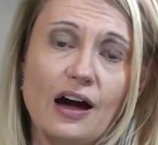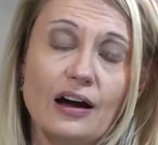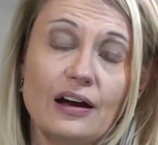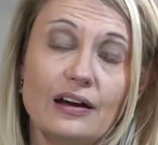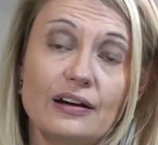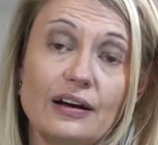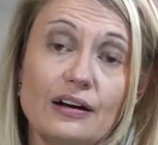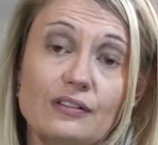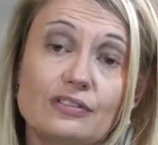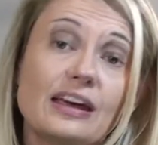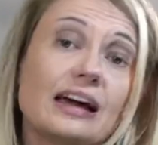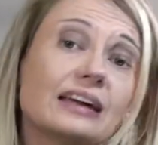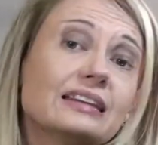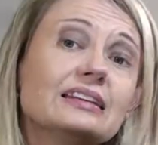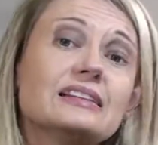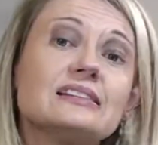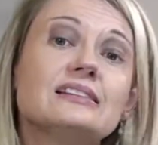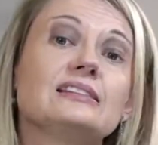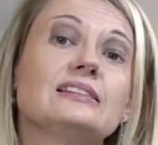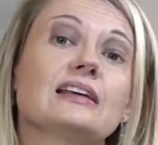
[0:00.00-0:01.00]
Now that
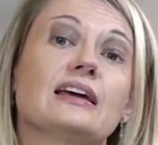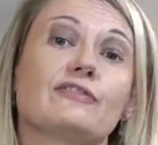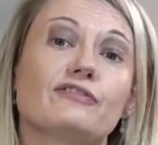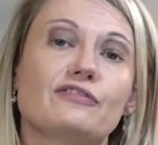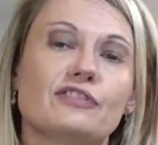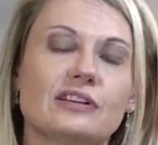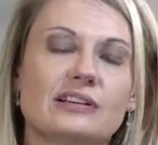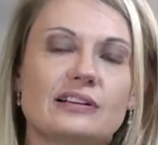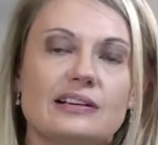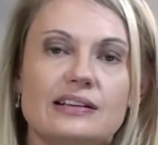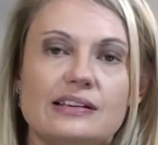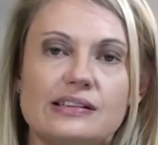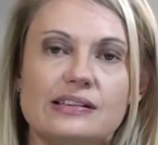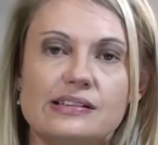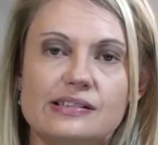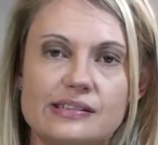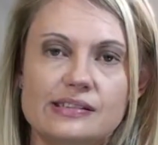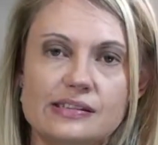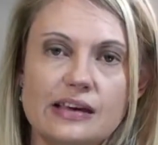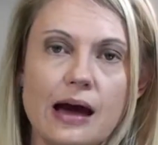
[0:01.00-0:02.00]
is definitely
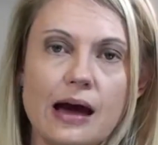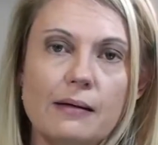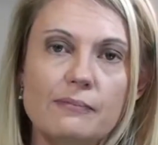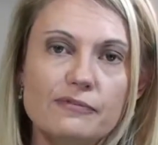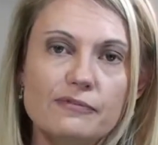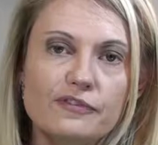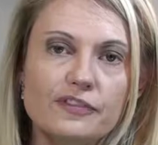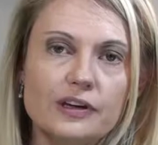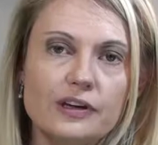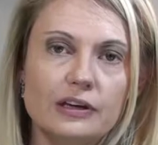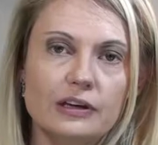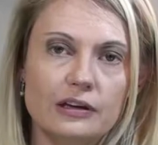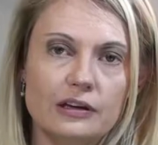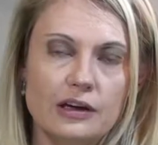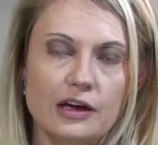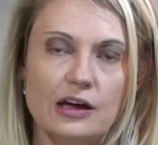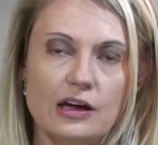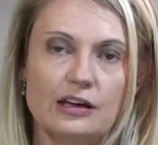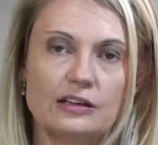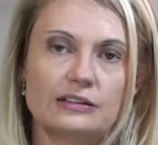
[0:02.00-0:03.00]
something
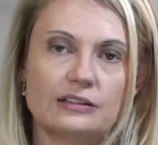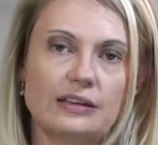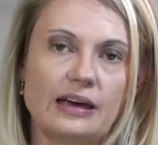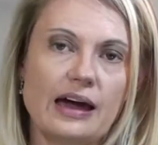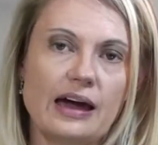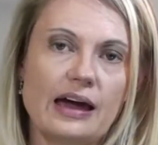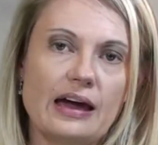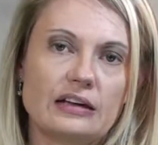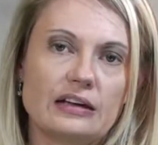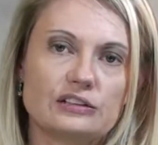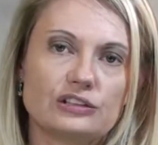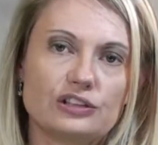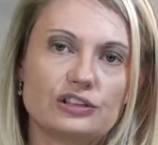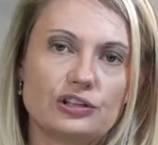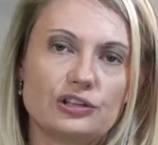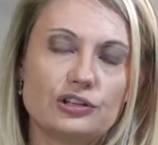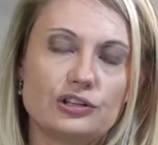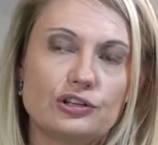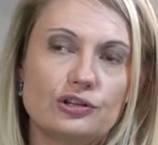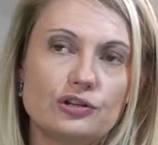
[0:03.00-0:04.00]
that
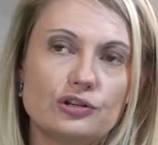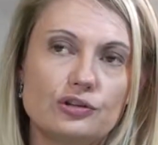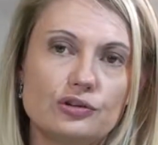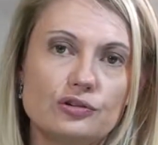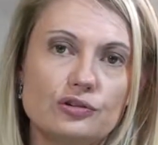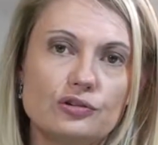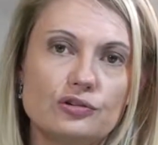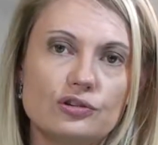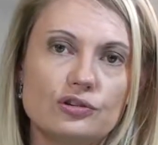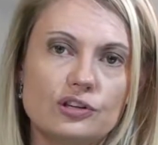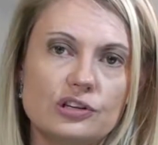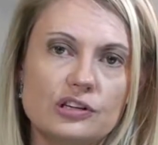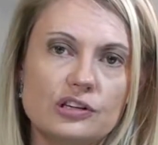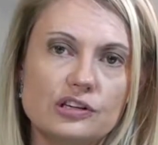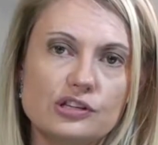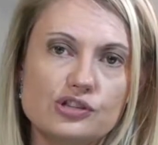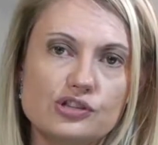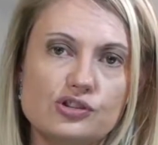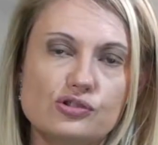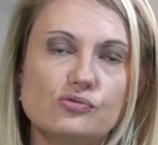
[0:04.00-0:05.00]
you
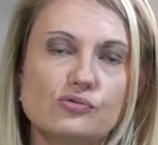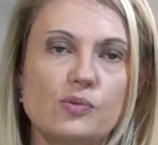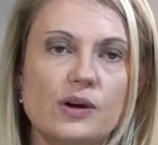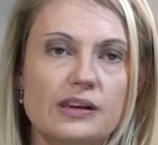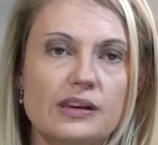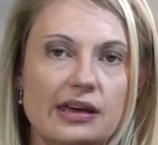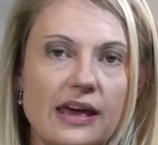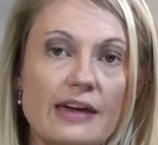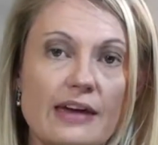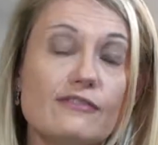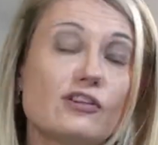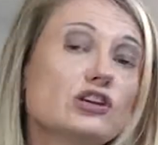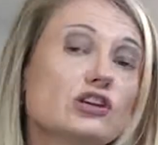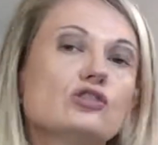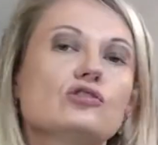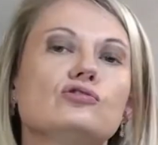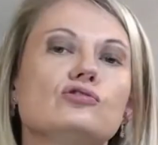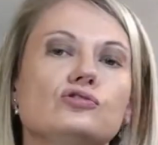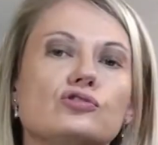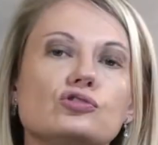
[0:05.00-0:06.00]
need to, whenever
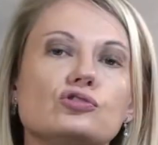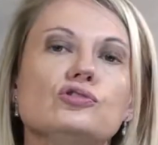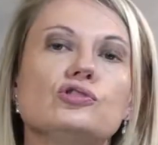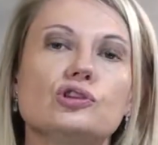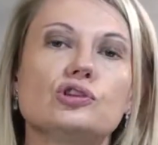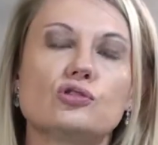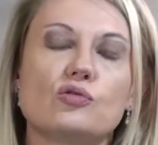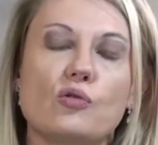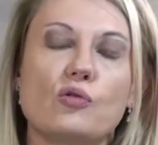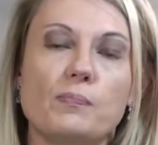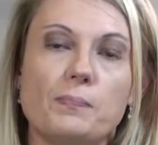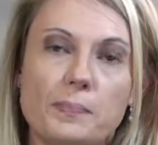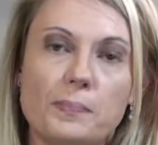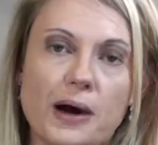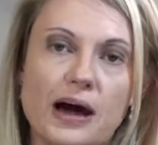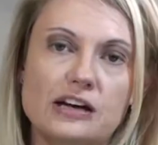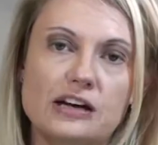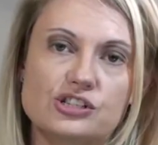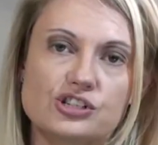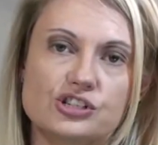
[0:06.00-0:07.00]
you do your
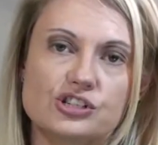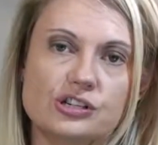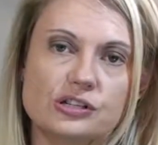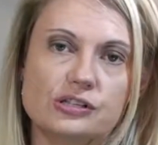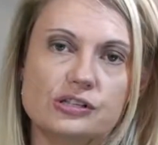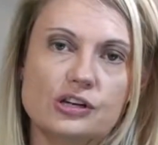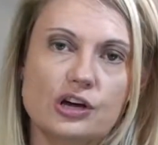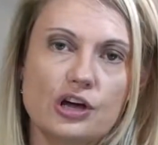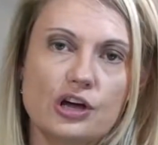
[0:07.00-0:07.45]
budget,